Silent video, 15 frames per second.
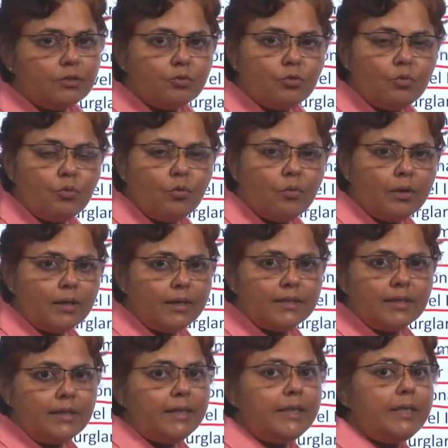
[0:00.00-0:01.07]
so
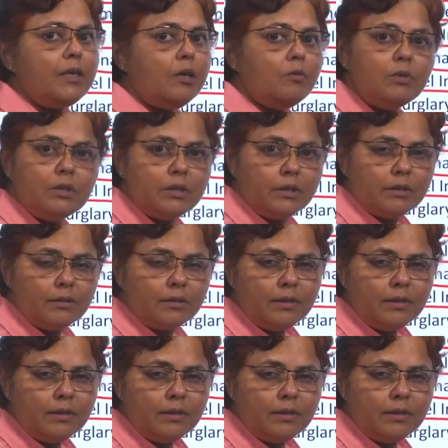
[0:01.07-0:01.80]
isn't it covered?